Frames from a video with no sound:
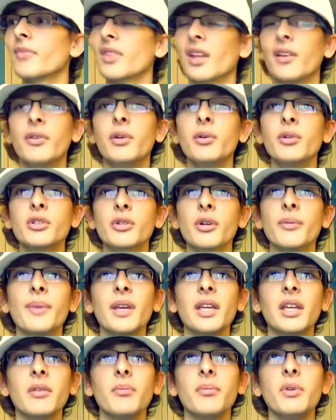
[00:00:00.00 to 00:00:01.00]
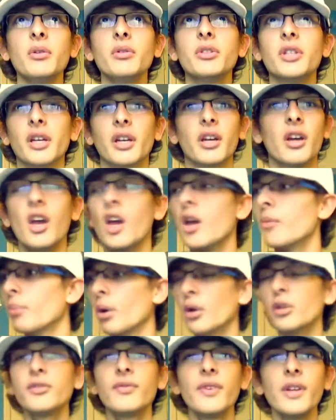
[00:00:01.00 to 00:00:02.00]
If you enjoy making music,
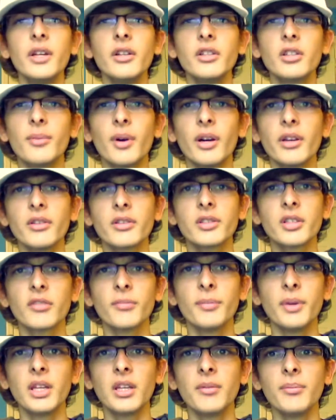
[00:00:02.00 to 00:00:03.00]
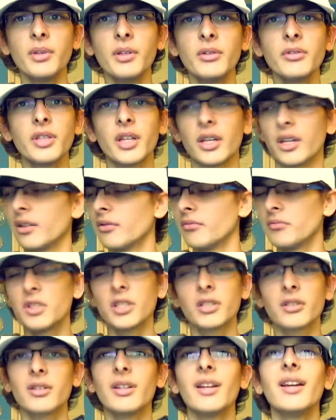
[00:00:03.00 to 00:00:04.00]
post videos about yourself making music and
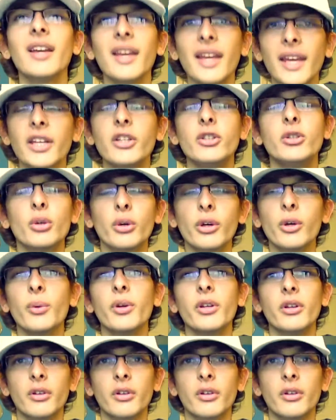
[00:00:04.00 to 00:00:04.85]
just enjoy what